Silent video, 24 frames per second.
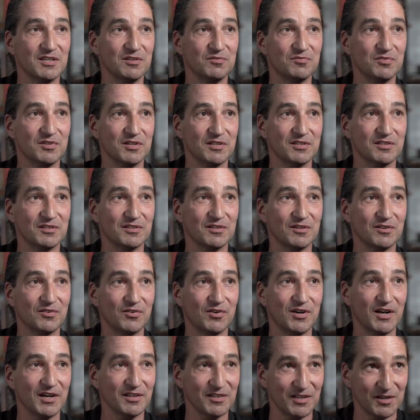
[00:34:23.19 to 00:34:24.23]
infinite
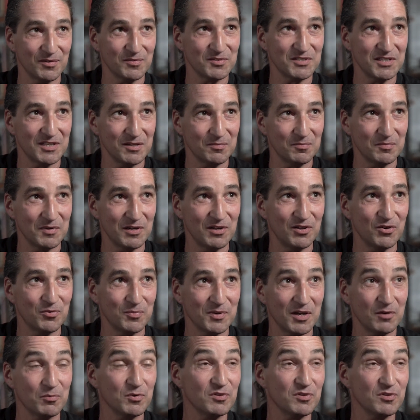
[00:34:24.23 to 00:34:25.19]
crack that I'm seeing below me,